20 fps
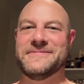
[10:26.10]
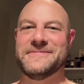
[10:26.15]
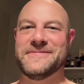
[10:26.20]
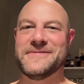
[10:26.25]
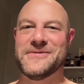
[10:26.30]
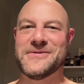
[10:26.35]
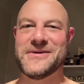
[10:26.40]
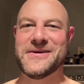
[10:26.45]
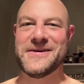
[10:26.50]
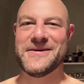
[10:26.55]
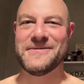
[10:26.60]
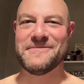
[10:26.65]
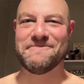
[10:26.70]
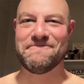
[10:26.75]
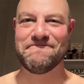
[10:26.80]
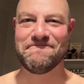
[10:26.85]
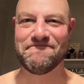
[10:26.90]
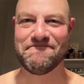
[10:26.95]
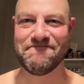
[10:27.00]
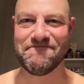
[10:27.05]
Okay,
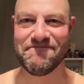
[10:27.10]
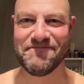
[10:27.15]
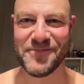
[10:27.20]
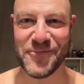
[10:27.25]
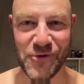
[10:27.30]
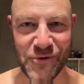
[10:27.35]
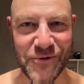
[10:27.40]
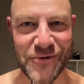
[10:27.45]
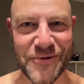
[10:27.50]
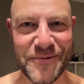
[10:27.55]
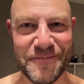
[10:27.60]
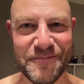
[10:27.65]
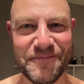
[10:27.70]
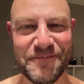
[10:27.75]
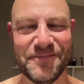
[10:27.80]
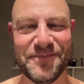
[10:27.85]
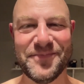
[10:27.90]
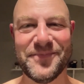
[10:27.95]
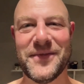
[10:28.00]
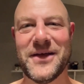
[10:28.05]
good.
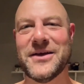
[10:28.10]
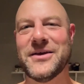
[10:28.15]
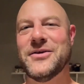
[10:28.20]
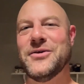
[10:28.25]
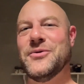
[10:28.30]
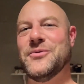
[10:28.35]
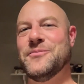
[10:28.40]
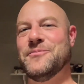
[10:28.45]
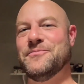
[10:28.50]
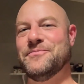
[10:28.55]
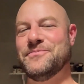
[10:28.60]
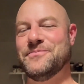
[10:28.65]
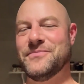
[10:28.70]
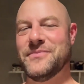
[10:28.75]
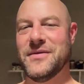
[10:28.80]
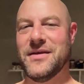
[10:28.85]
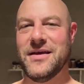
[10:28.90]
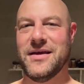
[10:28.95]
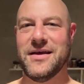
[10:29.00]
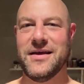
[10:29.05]
Thank you.
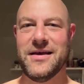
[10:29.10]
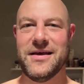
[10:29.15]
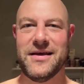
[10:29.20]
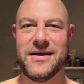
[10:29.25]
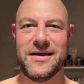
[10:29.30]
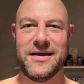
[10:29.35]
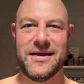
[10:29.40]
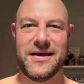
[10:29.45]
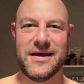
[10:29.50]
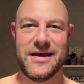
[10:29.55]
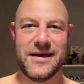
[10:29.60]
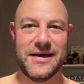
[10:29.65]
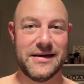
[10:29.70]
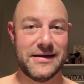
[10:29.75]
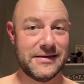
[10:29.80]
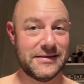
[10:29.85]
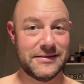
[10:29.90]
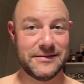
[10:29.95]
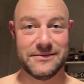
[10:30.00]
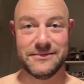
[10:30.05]

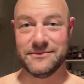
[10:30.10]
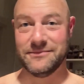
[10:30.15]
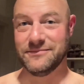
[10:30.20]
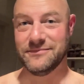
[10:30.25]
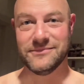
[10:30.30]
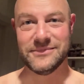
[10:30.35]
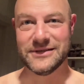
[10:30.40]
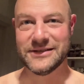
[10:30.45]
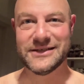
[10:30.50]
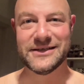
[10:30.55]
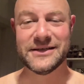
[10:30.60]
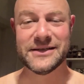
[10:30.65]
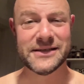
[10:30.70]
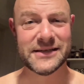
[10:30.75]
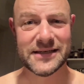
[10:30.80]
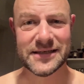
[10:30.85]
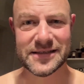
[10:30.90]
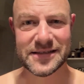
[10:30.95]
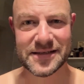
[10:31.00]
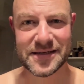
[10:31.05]
Uh, until the
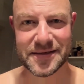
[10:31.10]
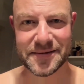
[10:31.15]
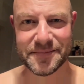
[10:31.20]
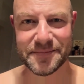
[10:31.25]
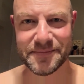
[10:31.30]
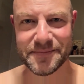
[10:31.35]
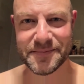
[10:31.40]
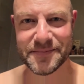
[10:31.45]
next time,